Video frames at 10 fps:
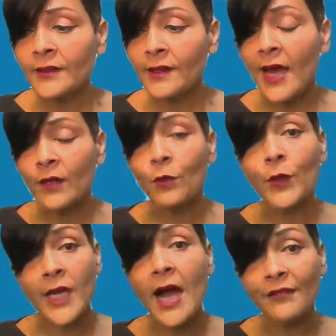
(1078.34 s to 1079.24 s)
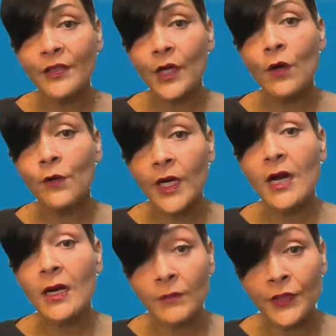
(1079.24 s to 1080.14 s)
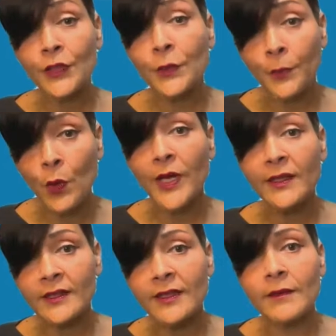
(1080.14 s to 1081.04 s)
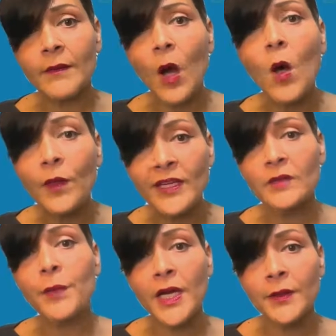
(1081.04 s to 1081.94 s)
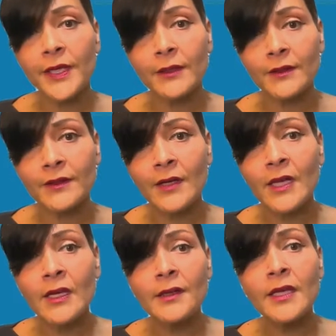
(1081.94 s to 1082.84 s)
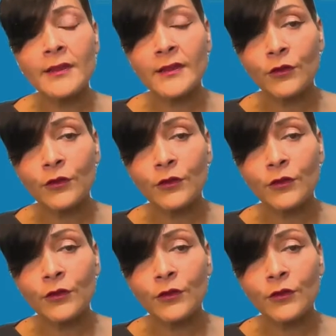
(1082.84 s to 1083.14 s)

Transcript: that we have to overcome, to your points, all these barriers, these